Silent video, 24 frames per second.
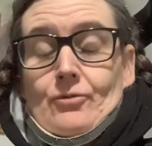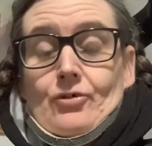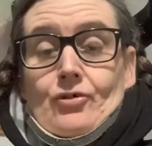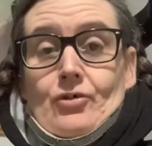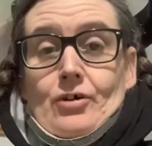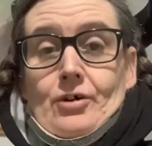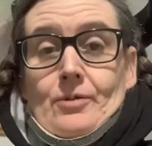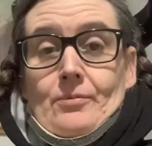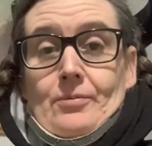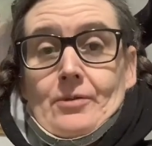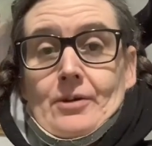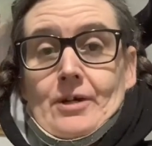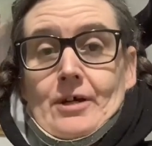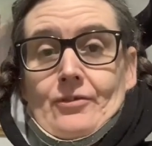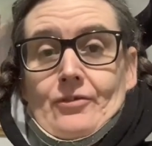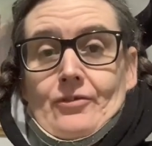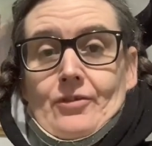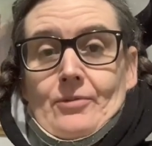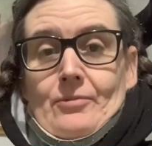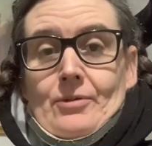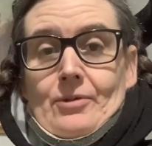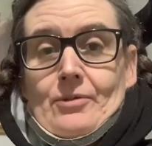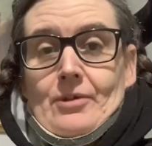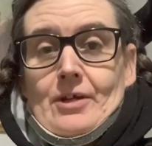trying to
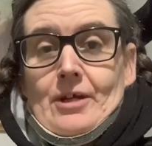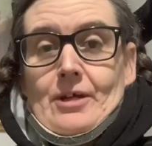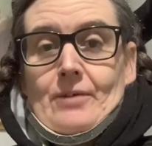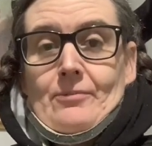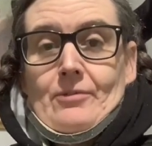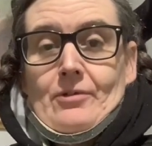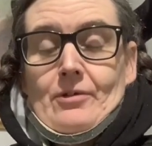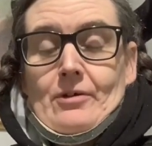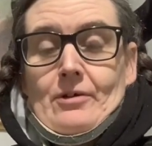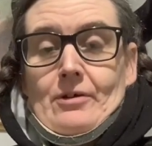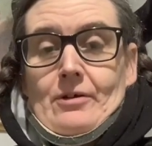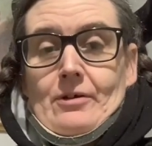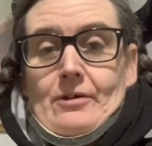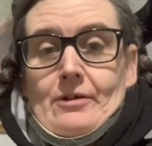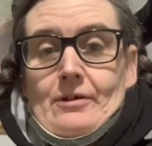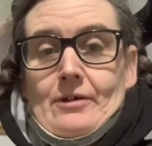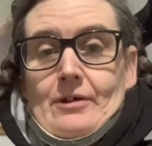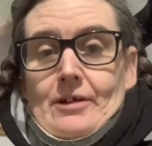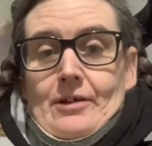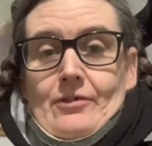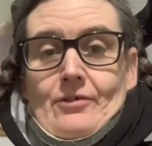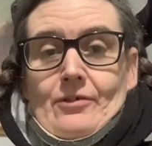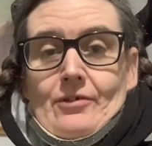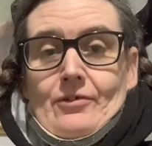pronounce some of your names.
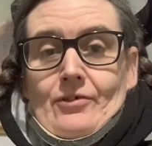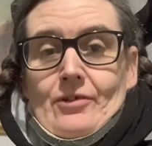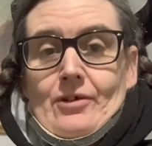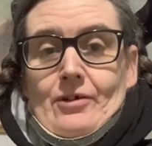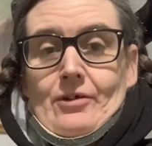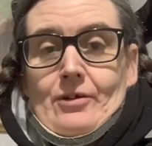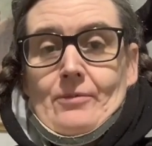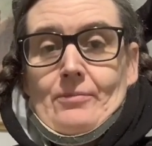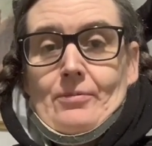As I said,